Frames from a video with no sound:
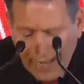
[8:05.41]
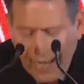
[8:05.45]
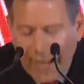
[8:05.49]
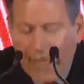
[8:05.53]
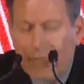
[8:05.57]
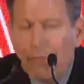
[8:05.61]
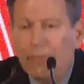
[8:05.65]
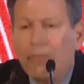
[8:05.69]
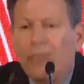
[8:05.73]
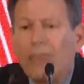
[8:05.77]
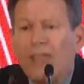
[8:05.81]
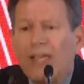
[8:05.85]

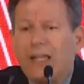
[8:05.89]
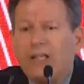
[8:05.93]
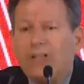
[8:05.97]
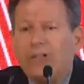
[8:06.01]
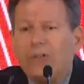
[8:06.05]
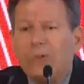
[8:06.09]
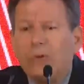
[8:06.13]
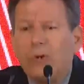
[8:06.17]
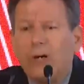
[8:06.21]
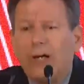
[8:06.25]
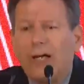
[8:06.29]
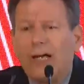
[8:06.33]
And then
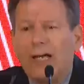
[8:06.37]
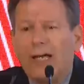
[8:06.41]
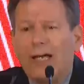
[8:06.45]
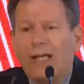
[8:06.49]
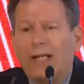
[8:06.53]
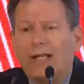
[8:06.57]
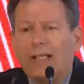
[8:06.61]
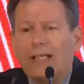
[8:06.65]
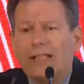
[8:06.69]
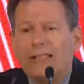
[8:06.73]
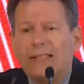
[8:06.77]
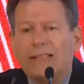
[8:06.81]
you
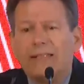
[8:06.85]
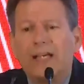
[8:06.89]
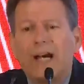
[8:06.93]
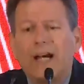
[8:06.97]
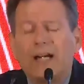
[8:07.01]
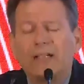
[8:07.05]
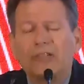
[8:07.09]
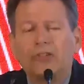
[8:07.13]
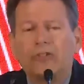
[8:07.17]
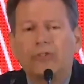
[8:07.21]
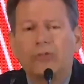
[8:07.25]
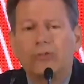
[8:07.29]
had
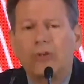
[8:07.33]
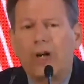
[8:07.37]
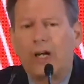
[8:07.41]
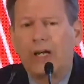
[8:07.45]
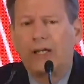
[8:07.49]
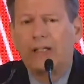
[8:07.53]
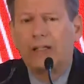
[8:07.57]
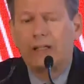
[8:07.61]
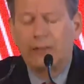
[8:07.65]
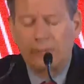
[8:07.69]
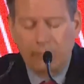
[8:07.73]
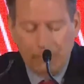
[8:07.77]

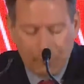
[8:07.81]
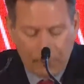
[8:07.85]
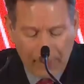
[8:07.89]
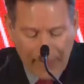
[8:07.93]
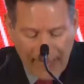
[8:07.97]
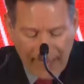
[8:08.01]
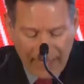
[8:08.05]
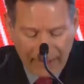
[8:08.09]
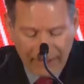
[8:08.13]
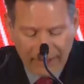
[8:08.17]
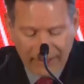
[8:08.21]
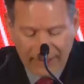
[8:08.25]
doctrinal,
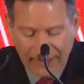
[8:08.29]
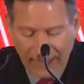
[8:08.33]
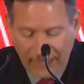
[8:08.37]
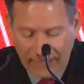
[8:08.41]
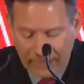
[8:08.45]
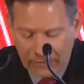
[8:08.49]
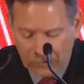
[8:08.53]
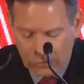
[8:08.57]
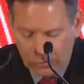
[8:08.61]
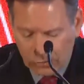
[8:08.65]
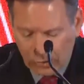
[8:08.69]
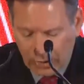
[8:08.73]
ba
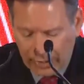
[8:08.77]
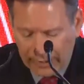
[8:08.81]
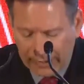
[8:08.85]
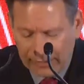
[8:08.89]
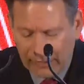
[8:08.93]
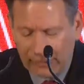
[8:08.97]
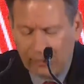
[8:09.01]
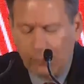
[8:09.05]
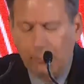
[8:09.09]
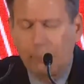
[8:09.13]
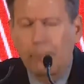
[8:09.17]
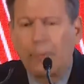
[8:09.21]

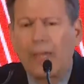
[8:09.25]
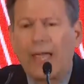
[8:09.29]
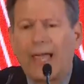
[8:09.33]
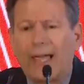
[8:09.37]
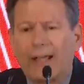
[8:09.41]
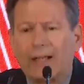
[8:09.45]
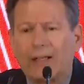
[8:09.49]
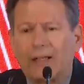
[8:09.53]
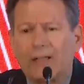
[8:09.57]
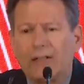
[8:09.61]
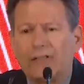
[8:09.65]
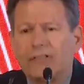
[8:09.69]
doctrinal
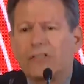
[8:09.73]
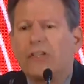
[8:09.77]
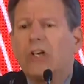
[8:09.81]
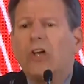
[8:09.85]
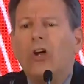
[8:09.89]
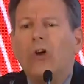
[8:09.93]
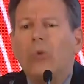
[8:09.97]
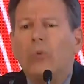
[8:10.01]
battles.